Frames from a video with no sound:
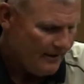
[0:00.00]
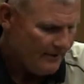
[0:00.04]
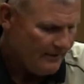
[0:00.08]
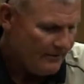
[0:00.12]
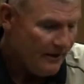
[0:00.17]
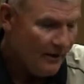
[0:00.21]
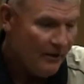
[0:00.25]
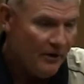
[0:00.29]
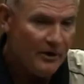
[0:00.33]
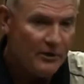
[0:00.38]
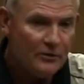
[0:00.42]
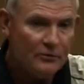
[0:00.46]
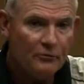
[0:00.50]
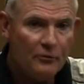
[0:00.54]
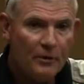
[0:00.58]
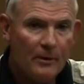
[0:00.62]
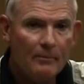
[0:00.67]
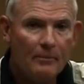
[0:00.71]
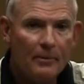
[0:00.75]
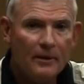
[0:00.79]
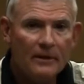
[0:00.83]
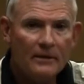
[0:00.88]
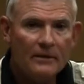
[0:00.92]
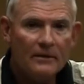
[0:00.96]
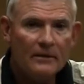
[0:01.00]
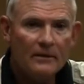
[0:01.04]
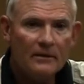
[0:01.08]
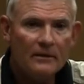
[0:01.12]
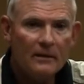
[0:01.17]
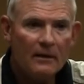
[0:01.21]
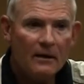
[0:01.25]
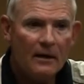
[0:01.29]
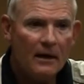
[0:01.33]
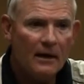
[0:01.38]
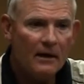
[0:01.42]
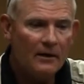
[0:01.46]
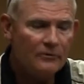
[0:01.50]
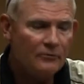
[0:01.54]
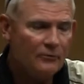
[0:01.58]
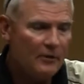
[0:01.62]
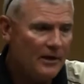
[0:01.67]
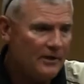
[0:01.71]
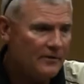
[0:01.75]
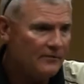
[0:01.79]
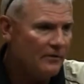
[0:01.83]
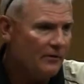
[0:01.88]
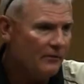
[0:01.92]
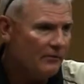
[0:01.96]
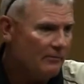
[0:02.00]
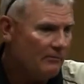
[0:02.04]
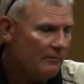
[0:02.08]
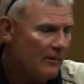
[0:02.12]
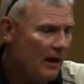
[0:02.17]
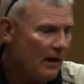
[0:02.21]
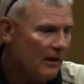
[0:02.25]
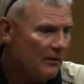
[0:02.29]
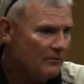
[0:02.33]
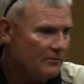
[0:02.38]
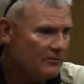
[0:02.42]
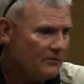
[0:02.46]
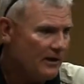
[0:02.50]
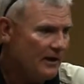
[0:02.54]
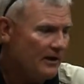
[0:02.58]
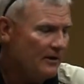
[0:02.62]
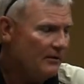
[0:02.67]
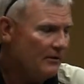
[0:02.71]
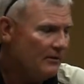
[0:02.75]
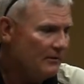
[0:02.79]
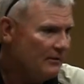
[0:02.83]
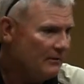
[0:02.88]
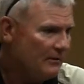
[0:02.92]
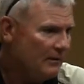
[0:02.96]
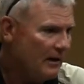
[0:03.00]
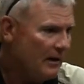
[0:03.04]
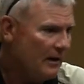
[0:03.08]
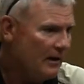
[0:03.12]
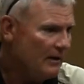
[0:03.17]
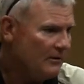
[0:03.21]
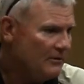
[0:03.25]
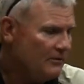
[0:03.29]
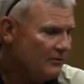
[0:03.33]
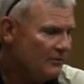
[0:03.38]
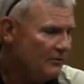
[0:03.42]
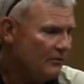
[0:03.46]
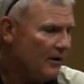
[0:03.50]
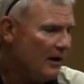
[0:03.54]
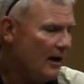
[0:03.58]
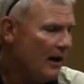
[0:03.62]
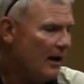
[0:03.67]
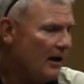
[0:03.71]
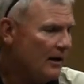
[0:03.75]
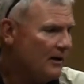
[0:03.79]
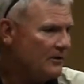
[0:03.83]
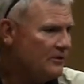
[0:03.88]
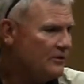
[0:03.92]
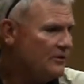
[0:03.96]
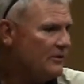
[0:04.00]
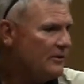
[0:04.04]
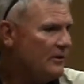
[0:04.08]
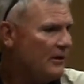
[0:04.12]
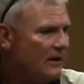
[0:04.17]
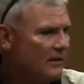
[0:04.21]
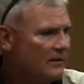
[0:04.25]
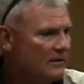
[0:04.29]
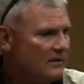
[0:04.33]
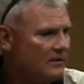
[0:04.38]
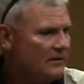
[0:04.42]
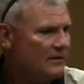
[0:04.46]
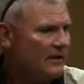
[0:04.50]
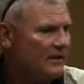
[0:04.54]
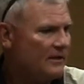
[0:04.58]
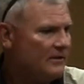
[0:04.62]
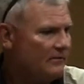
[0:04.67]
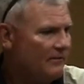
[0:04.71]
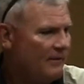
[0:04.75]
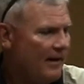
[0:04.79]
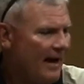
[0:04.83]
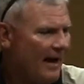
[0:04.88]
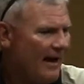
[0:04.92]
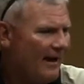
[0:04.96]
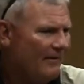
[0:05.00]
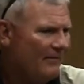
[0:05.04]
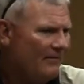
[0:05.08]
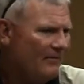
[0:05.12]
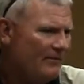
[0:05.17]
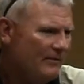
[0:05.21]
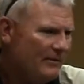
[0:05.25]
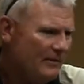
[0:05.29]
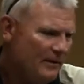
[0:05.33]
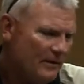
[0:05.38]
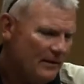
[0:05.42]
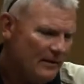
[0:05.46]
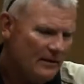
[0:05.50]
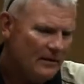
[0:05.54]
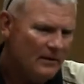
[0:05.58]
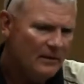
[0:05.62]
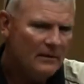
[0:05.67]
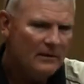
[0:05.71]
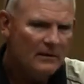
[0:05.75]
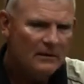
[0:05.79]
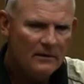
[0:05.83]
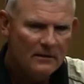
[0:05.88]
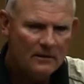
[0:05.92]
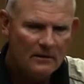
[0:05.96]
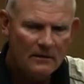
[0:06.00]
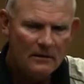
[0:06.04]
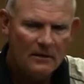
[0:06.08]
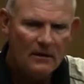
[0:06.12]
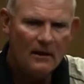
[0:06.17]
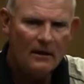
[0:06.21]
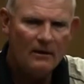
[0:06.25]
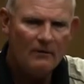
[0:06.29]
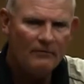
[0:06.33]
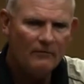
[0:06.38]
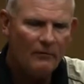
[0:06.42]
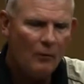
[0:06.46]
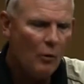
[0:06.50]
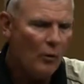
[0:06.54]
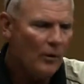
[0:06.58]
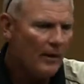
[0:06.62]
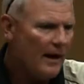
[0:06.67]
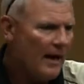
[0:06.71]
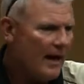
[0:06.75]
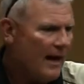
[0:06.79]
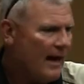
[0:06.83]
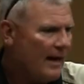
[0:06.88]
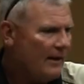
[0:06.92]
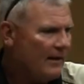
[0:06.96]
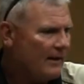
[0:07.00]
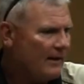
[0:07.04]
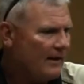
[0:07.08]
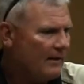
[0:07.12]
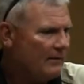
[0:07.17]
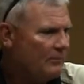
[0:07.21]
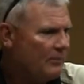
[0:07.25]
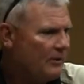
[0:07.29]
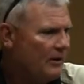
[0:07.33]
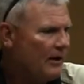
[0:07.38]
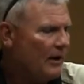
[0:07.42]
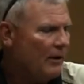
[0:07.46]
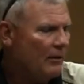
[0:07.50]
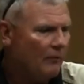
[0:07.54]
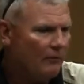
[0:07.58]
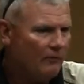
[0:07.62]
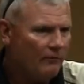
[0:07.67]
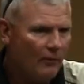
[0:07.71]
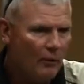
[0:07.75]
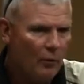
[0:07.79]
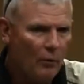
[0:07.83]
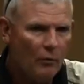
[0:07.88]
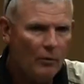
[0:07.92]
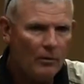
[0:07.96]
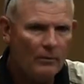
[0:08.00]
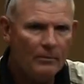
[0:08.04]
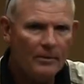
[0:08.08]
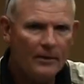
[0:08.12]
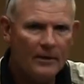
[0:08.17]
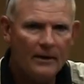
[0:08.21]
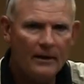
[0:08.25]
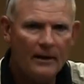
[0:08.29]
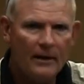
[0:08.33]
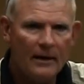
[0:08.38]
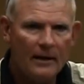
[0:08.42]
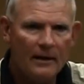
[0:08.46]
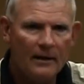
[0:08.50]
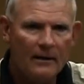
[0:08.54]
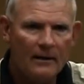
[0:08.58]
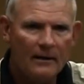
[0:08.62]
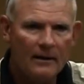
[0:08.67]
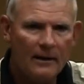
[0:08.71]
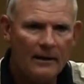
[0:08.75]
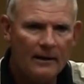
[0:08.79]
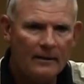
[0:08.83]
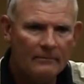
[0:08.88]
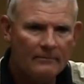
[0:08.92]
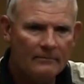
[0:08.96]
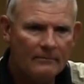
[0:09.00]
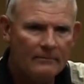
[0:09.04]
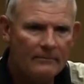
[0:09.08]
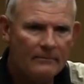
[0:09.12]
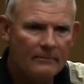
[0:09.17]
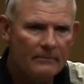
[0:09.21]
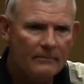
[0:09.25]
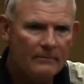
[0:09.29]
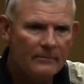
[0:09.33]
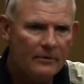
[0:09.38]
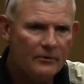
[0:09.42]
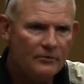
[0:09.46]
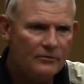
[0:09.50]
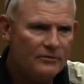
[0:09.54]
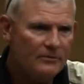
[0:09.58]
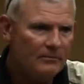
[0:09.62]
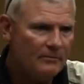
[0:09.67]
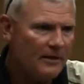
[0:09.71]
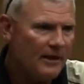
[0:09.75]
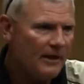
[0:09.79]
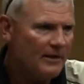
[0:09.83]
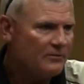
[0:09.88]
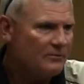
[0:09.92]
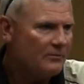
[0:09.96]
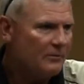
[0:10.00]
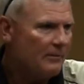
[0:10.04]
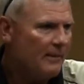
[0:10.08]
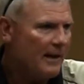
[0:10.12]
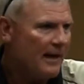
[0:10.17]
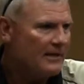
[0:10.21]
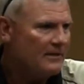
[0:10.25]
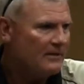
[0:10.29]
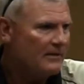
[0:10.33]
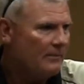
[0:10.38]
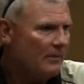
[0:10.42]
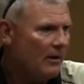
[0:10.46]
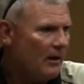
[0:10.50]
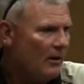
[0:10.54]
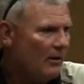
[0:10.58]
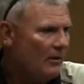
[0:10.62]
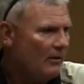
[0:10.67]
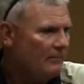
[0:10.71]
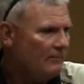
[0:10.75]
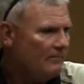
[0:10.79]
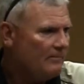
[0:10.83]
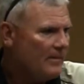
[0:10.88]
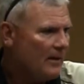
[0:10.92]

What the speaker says: Derek Triplett, transfer from Motlow State Junior College. That's a 6'5", 4 guy that can put it on the floor and do some things with the basketball.